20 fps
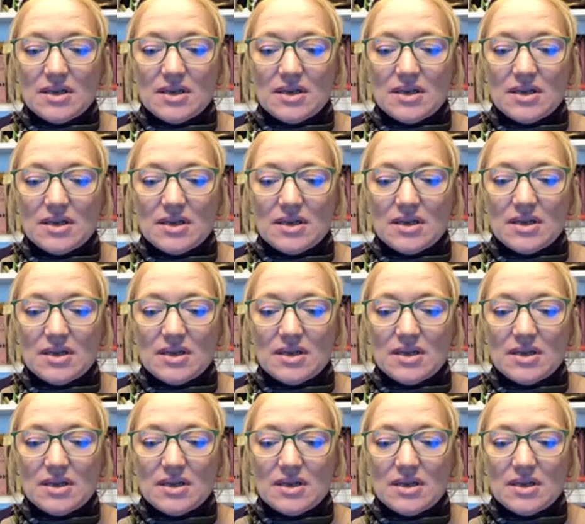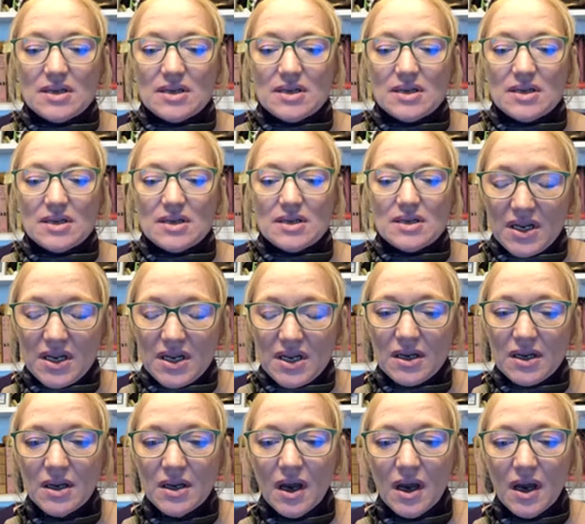because everybody was very
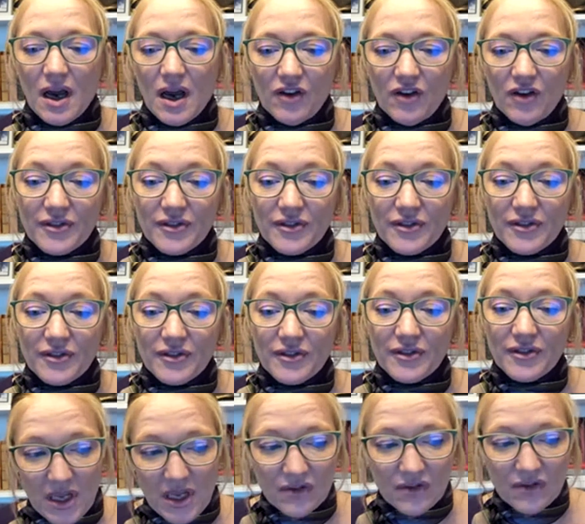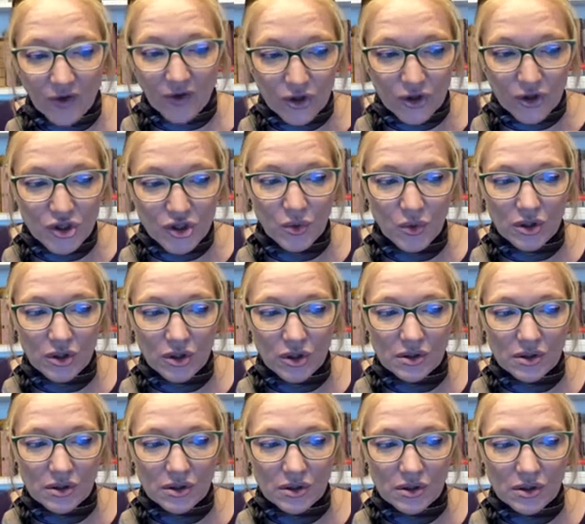accepting of things being
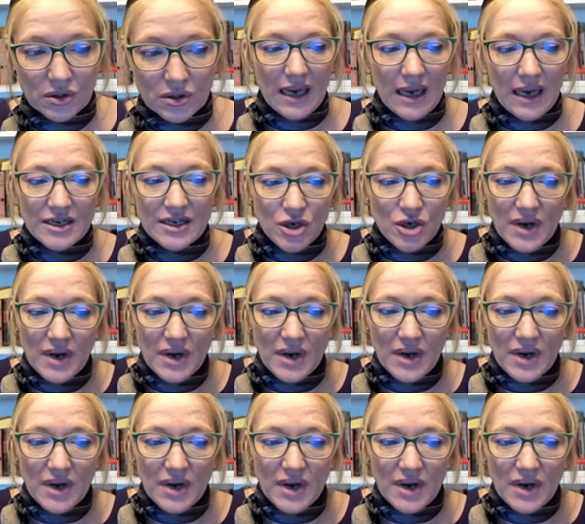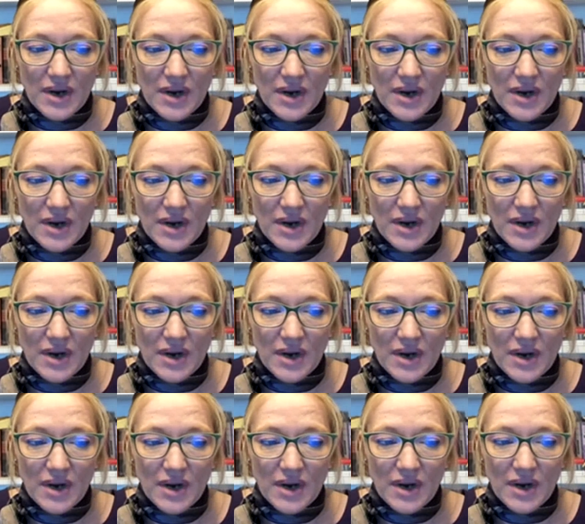virtual. And I don't actually think
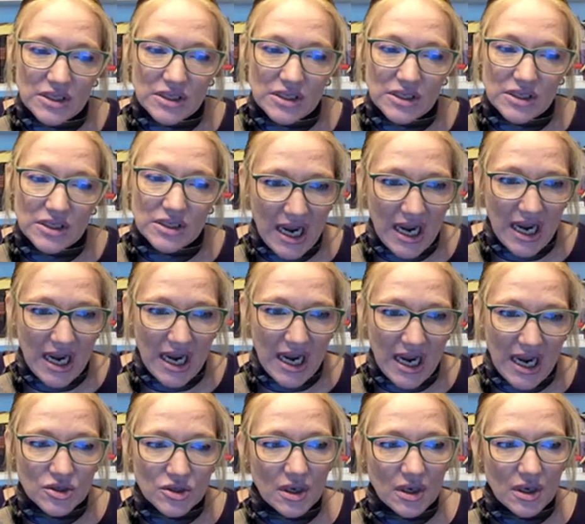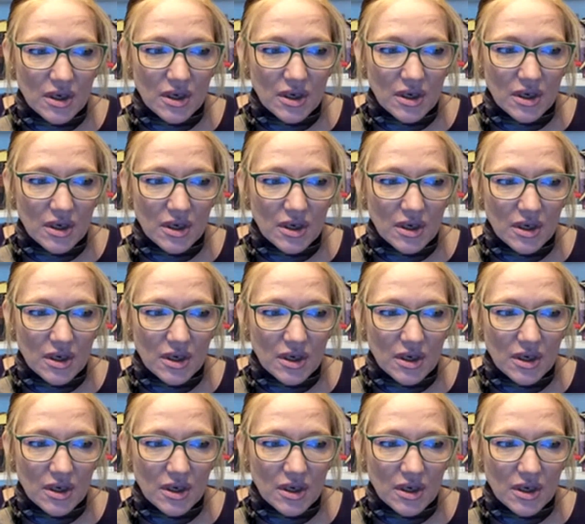that's going to change.
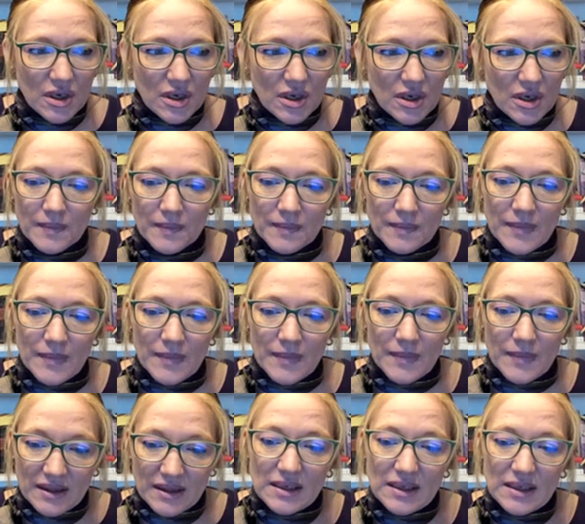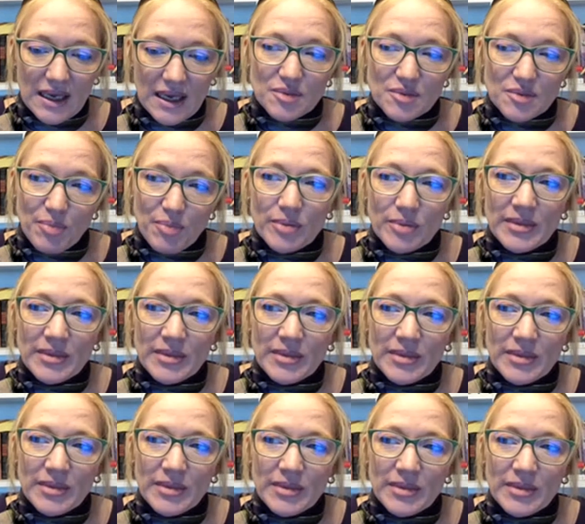I think that's a
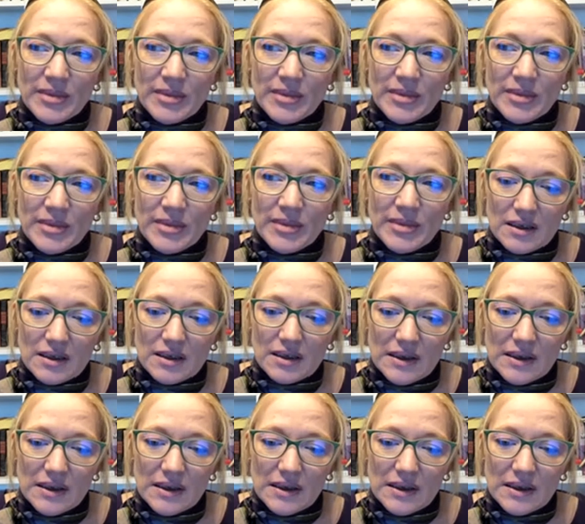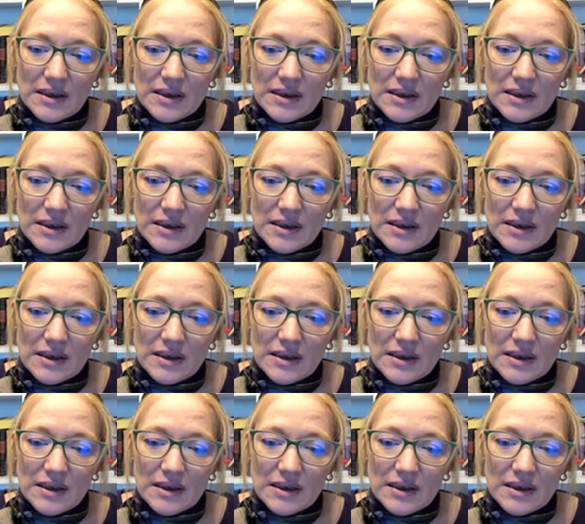permanent thing. I think